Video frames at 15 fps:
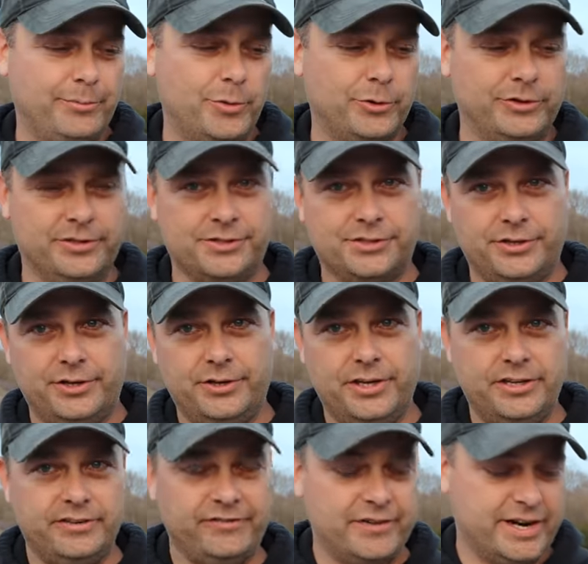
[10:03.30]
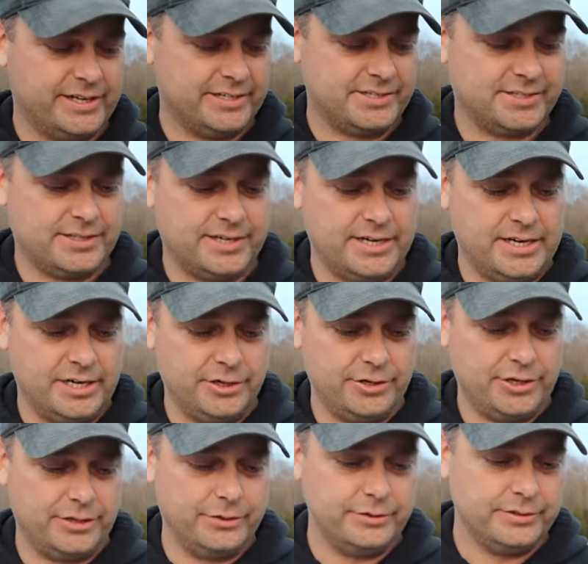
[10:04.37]
important. So you need to find a city near
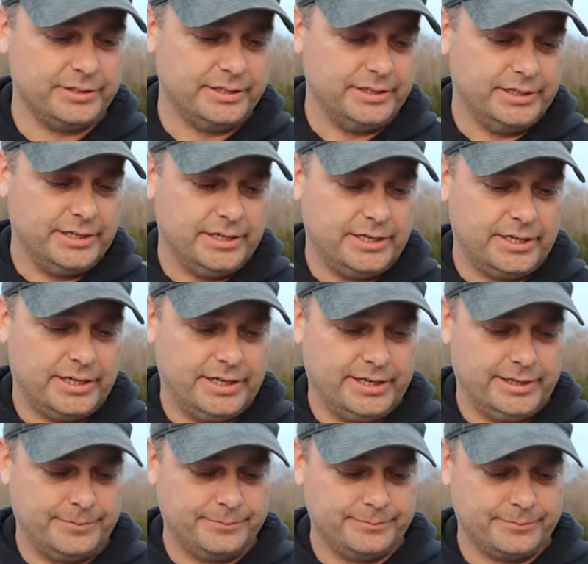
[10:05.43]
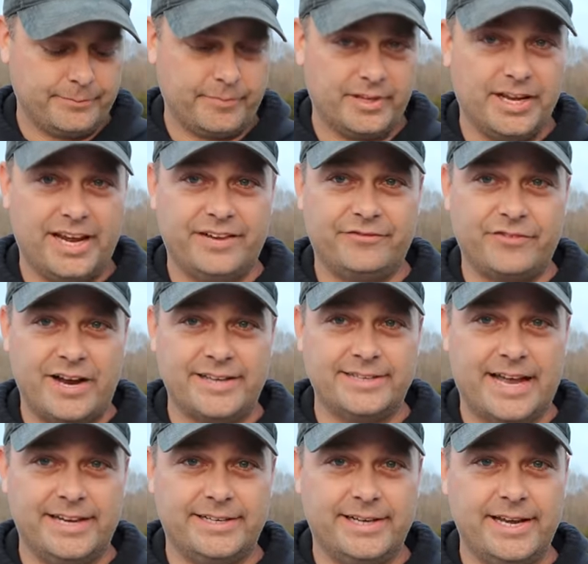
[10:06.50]
you um, and
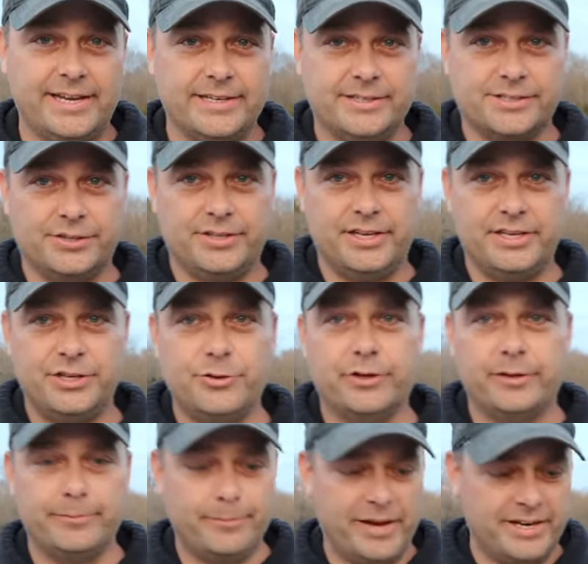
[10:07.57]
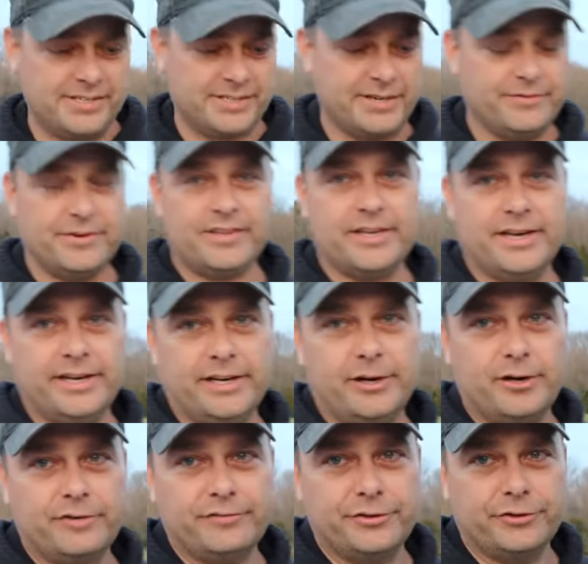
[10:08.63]
find that date. So then you can base everything
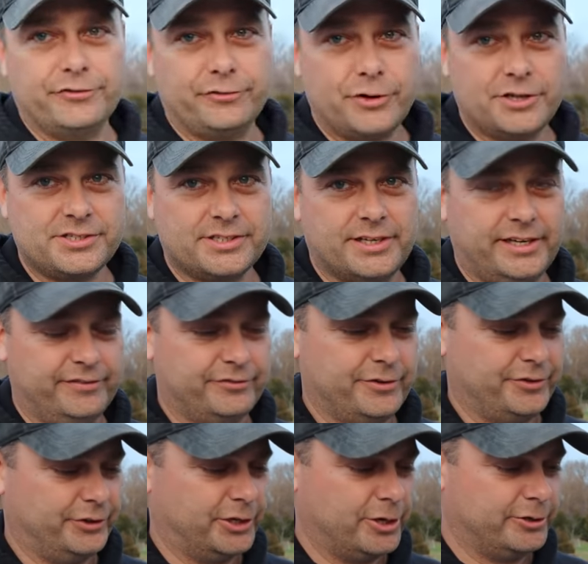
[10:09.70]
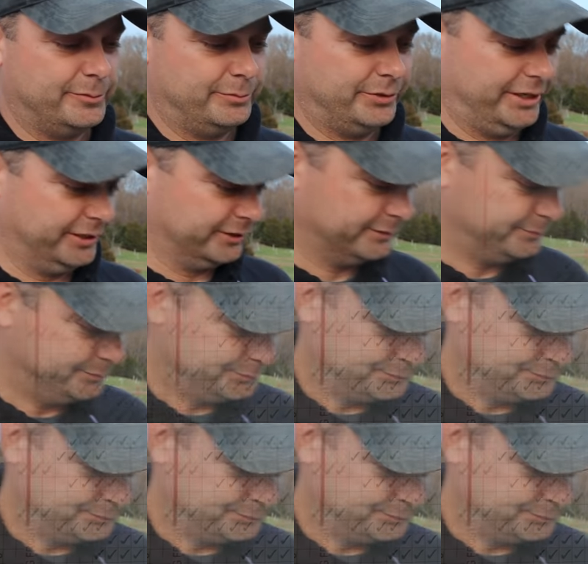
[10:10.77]
off of your frost date for the garden planner.